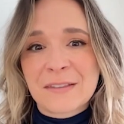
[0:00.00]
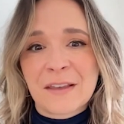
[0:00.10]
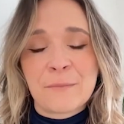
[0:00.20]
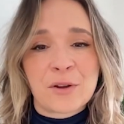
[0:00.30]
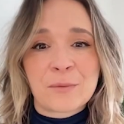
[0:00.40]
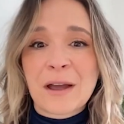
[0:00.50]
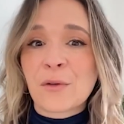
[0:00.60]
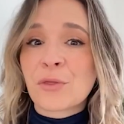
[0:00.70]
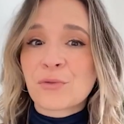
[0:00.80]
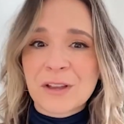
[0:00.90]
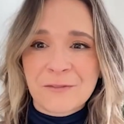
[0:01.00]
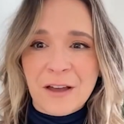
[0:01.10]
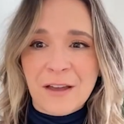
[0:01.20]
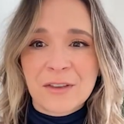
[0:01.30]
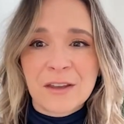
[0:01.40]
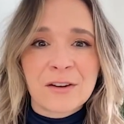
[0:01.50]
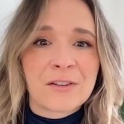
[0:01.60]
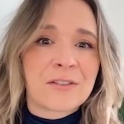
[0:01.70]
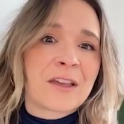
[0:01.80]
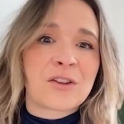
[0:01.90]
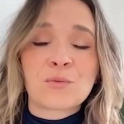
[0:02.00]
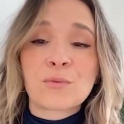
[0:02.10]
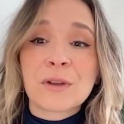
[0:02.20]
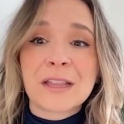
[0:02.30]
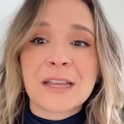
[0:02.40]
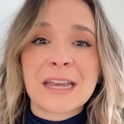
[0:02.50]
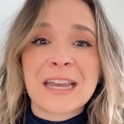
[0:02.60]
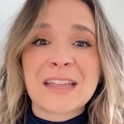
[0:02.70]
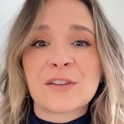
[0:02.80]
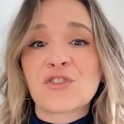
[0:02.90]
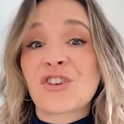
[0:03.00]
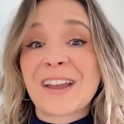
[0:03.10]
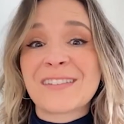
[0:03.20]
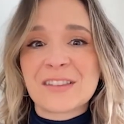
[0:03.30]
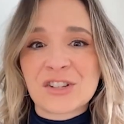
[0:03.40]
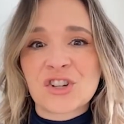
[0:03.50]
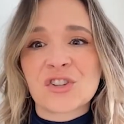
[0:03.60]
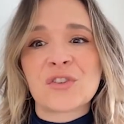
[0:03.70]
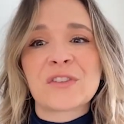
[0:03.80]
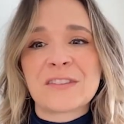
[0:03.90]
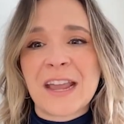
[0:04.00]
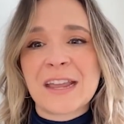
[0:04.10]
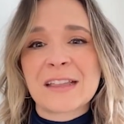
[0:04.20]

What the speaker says: that have been around 3 to 5 years that are really in this transitional state.